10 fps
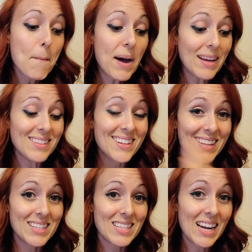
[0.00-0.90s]
But
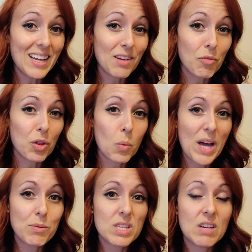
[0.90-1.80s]
exciting for the
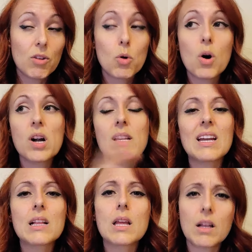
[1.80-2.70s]
wide receiver core,
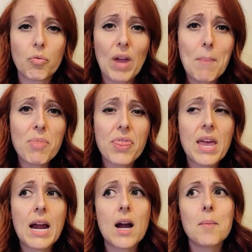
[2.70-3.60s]
getting a little depth
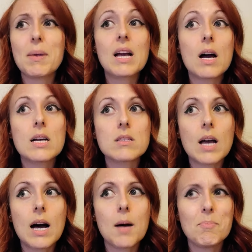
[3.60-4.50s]
there, because
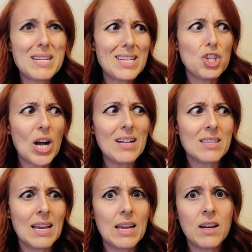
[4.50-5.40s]
BC
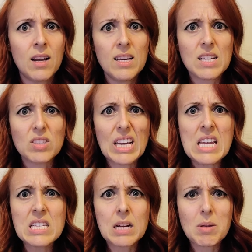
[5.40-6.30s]
Johnson sounds like
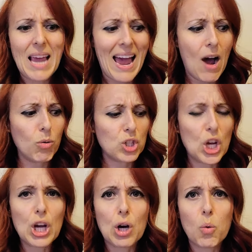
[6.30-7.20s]
he's going to be out
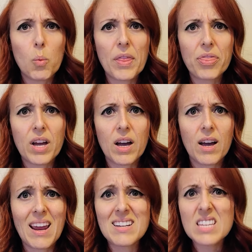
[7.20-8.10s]
too with
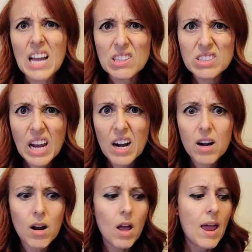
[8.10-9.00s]
the ACL
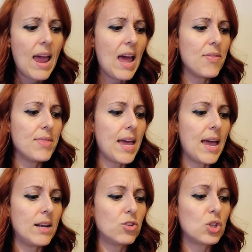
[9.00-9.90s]
tear. And
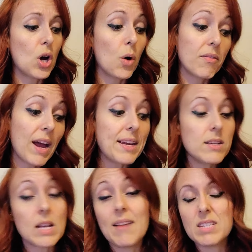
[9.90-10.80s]
then, so the
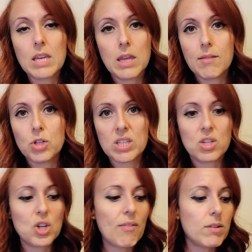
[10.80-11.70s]
Vikings, obviously, they have
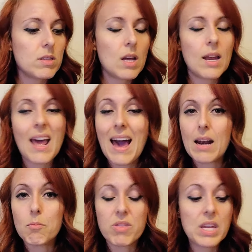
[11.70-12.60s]
Justin Jefferson,
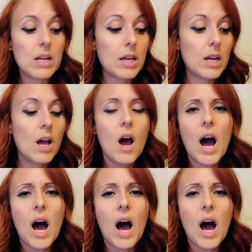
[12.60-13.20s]
Adam Thielen.